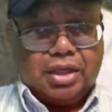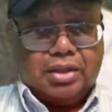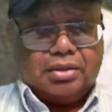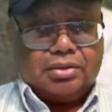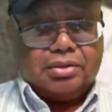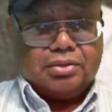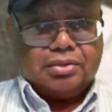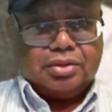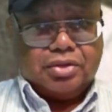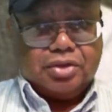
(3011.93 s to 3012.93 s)
Okay.
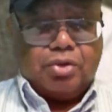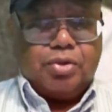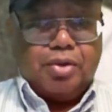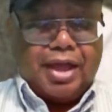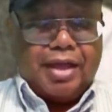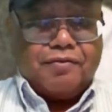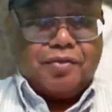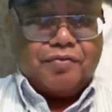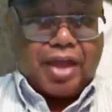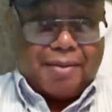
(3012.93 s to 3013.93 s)
So you
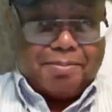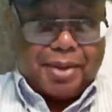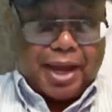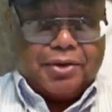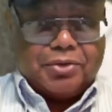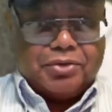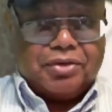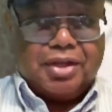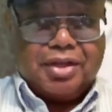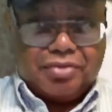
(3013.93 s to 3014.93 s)
have
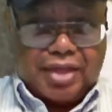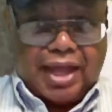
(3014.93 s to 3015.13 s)
vampires